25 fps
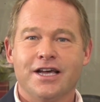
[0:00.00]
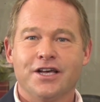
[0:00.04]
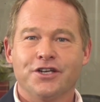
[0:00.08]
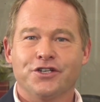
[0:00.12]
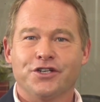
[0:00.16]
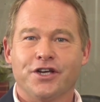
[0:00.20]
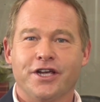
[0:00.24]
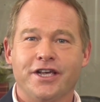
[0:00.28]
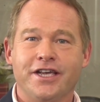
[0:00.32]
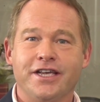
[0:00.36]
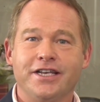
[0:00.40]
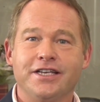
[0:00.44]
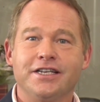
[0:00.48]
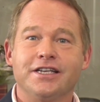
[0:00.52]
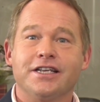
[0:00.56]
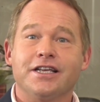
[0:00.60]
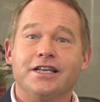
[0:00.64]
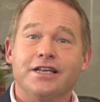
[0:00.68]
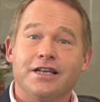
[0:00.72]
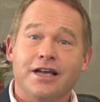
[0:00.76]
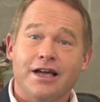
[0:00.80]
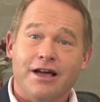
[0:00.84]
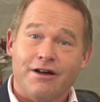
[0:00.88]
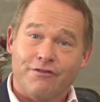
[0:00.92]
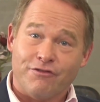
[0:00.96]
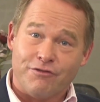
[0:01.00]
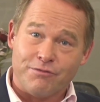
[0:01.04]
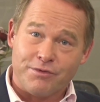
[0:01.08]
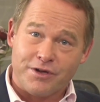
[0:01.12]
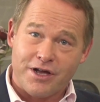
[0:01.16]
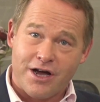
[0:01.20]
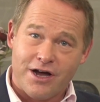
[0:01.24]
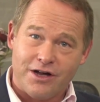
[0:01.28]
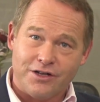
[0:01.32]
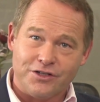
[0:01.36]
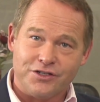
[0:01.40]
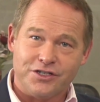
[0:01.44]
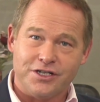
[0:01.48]
Shahid from
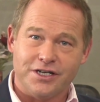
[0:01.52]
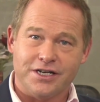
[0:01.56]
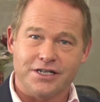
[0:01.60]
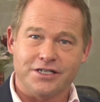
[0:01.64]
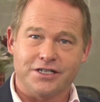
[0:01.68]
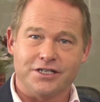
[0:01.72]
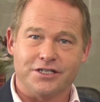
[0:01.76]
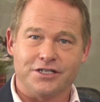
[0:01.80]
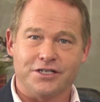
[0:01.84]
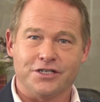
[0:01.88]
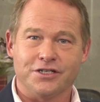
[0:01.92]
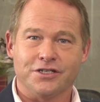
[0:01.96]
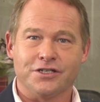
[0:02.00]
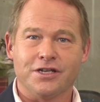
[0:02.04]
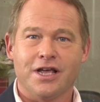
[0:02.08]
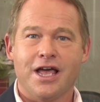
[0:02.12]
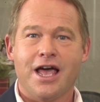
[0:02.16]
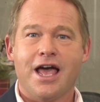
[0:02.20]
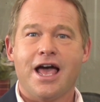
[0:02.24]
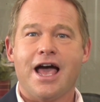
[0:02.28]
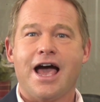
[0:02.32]
Khan Solicitors